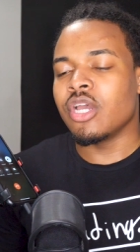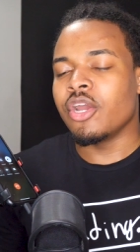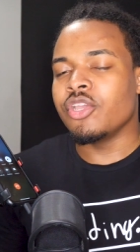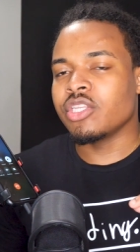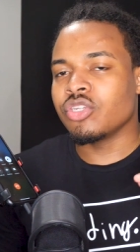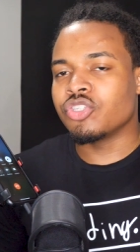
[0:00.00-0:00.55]
are
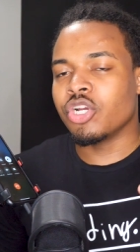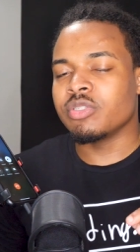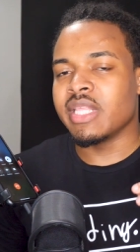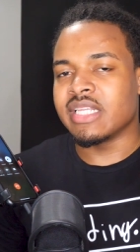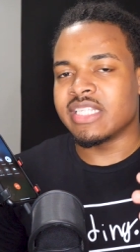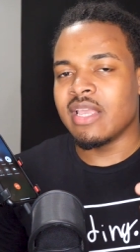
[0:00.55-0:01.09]
you guys going to charge
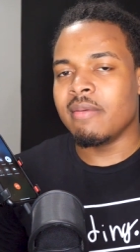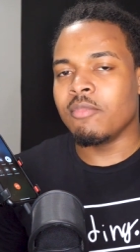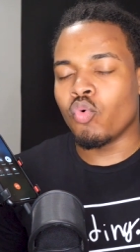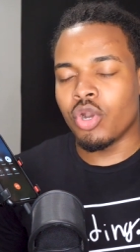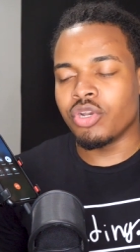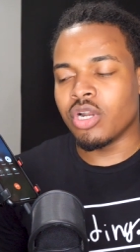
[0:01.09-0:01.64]
me that same
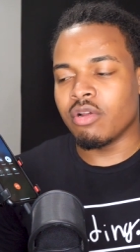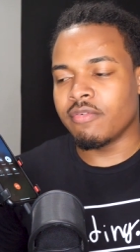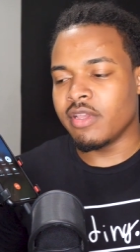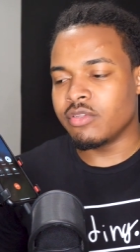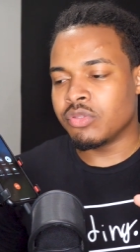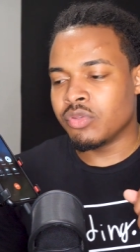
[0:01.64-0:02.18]
one hundred dollar
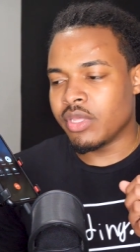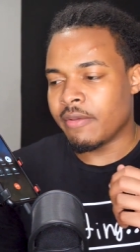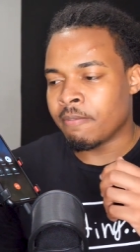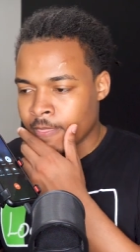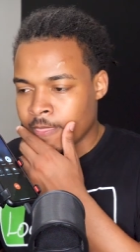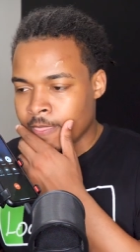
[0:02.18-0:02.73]
fee to do that?
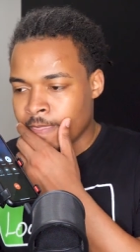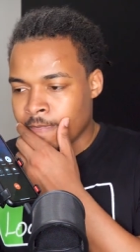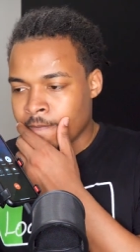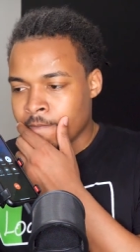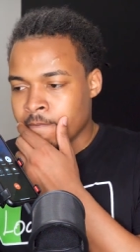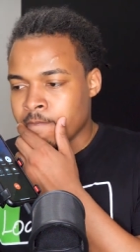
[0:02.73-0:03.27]

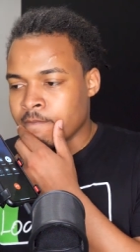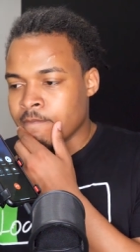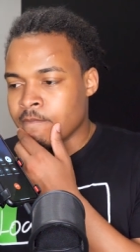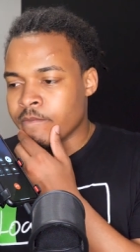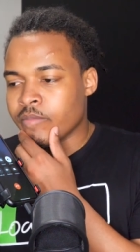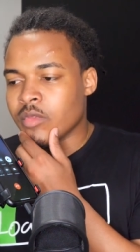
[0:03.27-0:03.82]
Um, yes, we
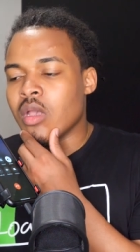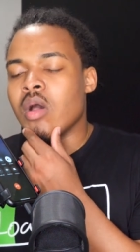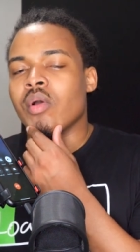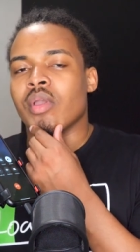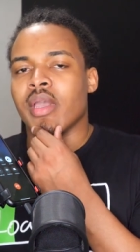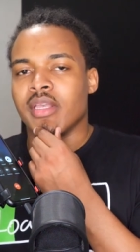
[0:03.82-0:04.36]
would.
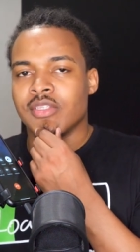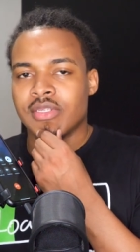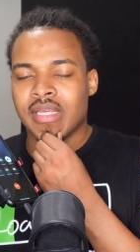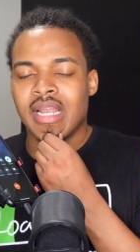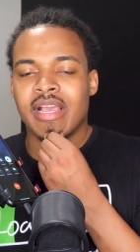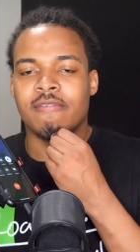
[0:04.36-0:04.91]
Okay, so it's
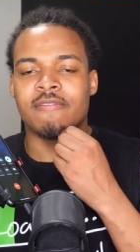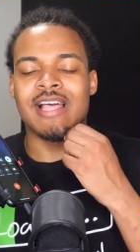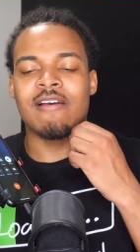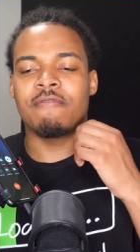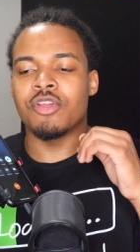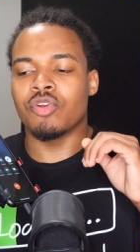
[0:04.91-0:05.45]
kind of like a
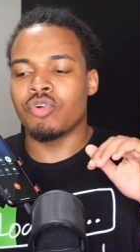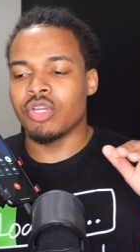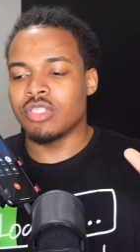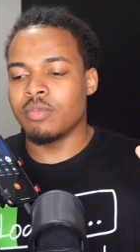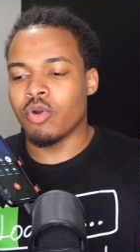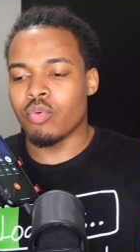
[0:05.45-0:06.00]
flat fee
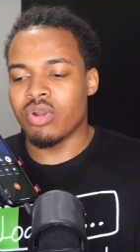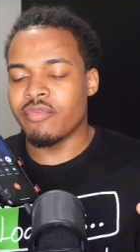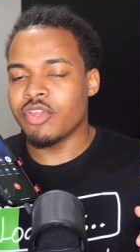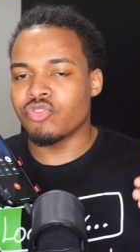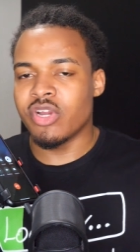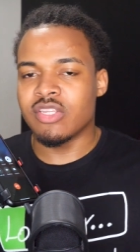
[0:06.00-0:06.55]
across the board. Whenever
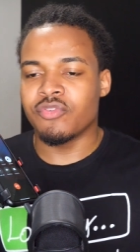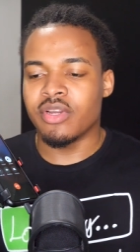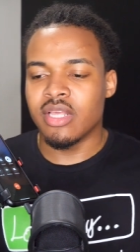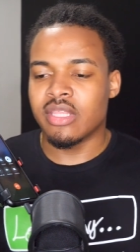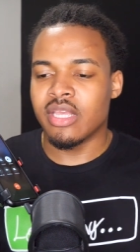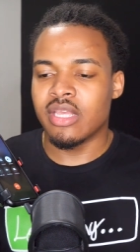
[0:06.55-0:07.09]
you're transferring
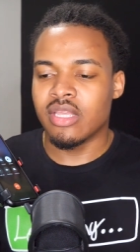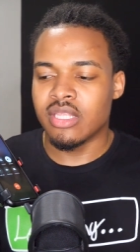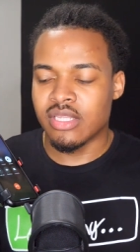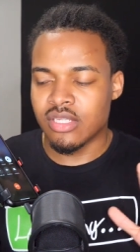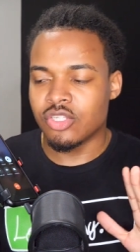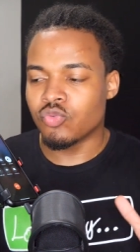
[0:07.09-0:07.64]
anything,
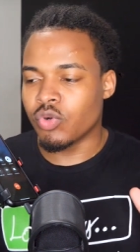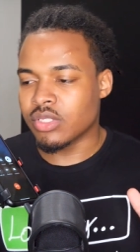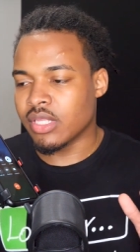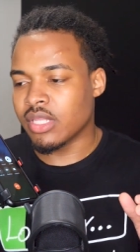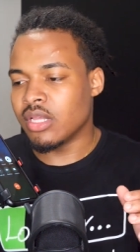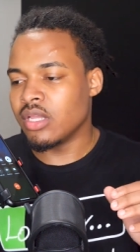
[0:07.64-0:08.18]
it just works
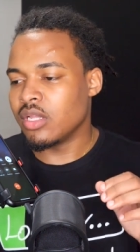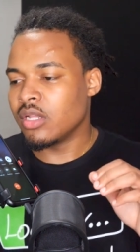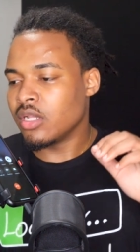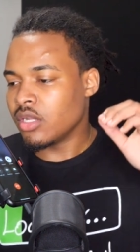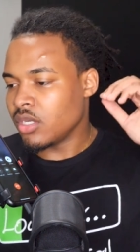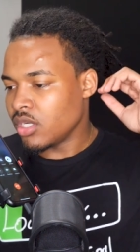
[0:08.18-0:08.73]
like that.
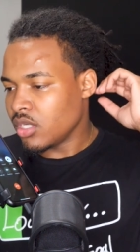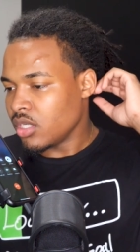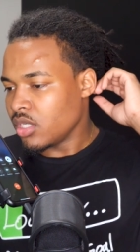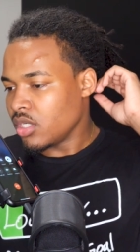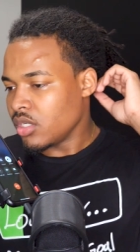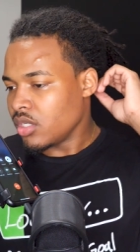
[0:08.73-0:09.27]

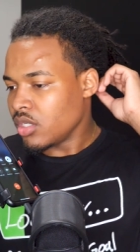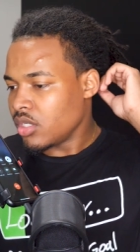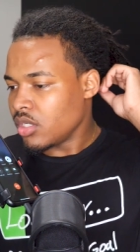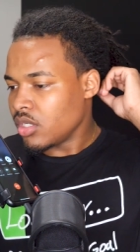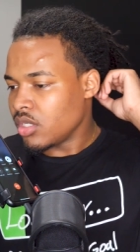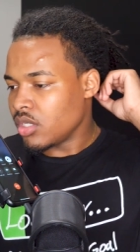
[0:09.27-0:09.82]

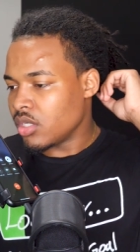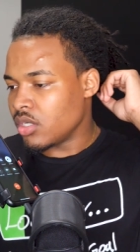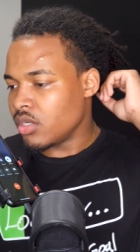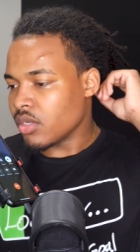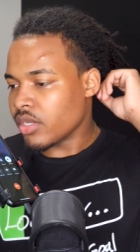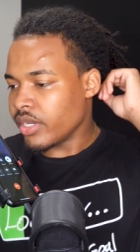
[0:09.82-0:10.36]
Correct.
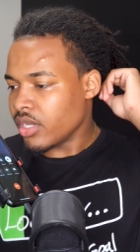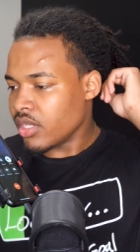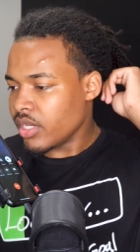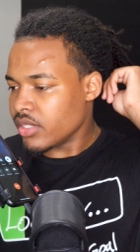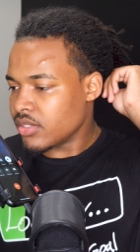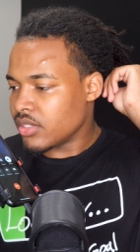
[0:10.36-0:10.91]
Okay,
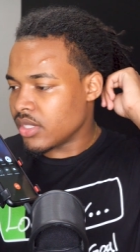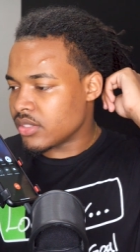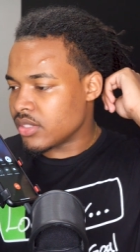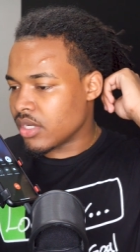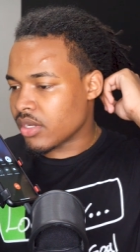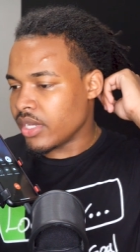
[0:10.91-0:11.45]
that's that's
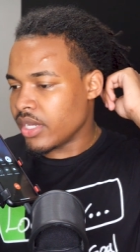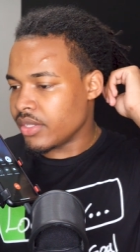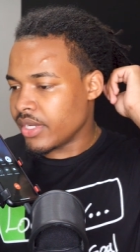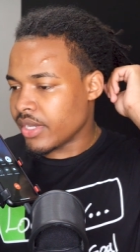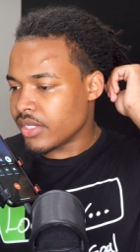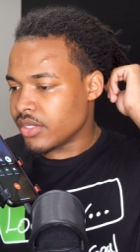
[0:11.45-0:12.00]
okay.
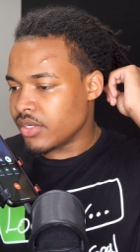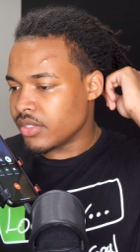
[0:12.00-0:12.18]
I, I guess I